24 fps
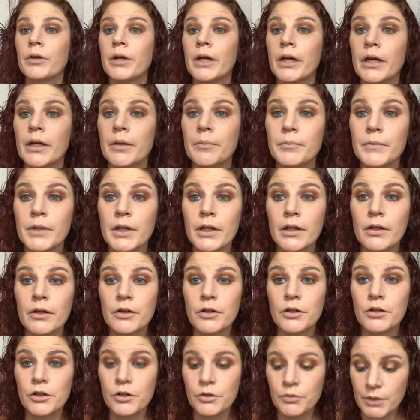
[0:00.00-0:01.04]
Okay, I got
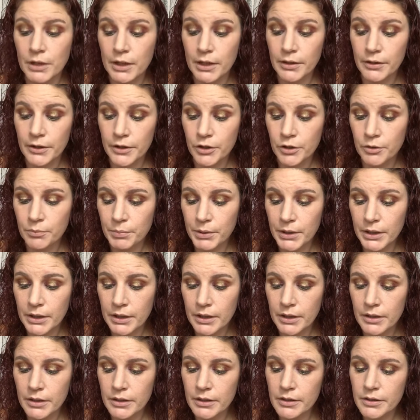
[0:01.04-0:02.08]
a new eyeliner
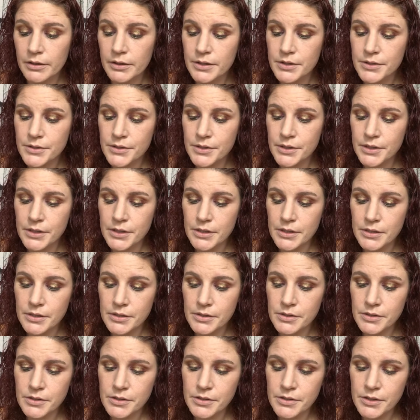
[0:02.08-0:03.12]
pen. This
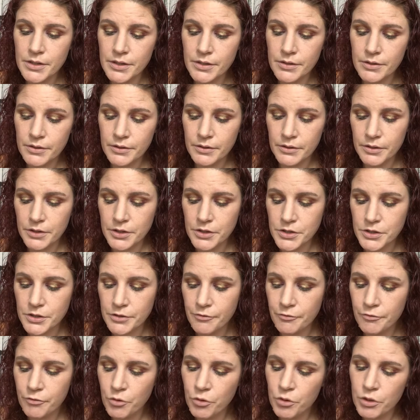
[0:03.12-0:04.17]
is the
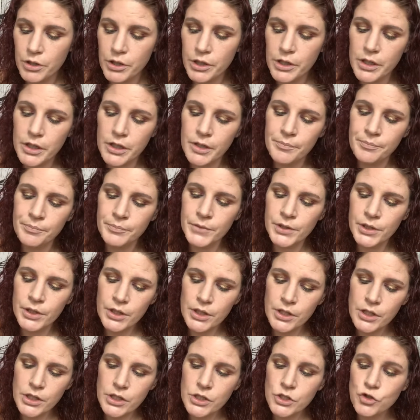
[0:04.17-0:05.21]
Sephora
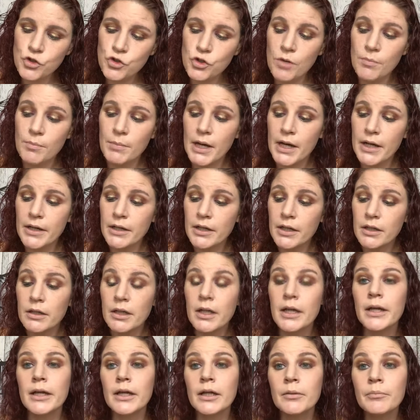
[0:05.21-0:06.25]
Dramatic
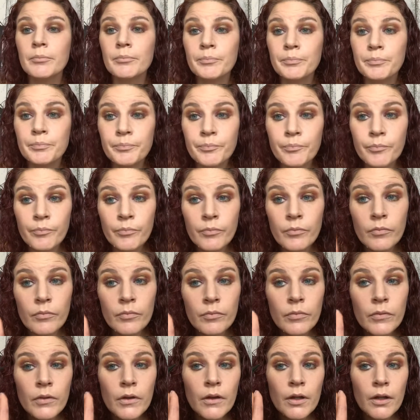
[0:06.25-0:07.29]
line.
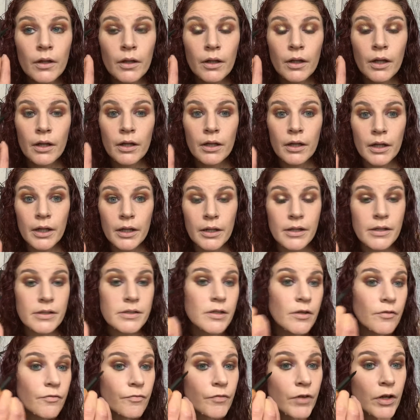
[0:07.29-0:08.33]
And it's
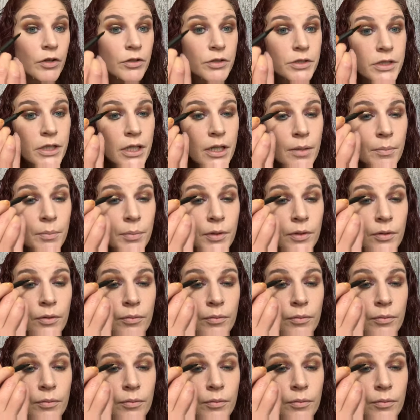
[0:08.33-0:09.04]
a felt tip.